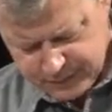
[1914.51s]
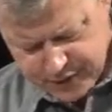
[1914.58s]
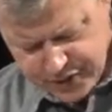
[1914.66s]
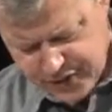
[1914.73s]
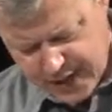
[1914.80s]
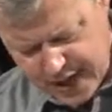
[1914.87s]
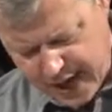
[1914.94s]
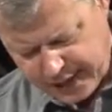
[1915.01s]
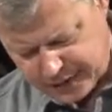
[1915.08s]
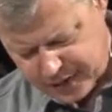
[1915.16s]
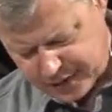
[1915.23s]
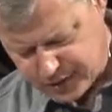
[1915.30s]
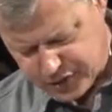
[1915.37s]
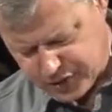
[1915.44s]
You see, God
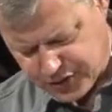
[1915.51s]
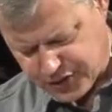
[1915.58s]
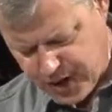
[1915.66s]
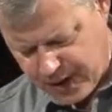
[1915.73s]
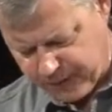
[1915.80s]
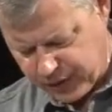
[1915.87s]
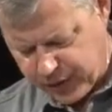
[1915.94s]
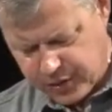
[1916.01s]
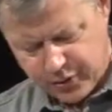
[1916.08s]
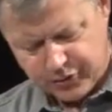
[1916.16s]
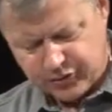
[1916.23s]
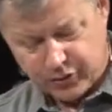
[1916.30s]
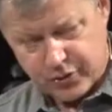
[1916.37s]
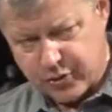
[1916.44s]
doesn't just comfort you
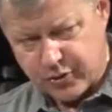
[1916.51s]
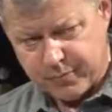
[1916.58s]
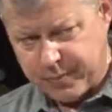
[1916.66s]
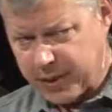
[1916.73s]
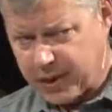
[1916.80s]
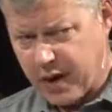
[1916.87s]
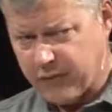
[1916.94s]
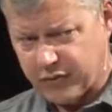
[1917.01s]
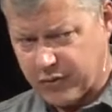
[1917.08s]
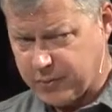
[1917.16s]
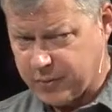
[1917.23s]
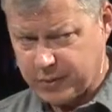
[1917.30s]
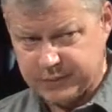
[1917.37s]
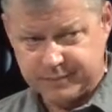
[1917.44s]
so you'll be
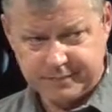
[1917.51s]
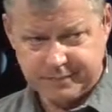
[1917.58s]
comfortable.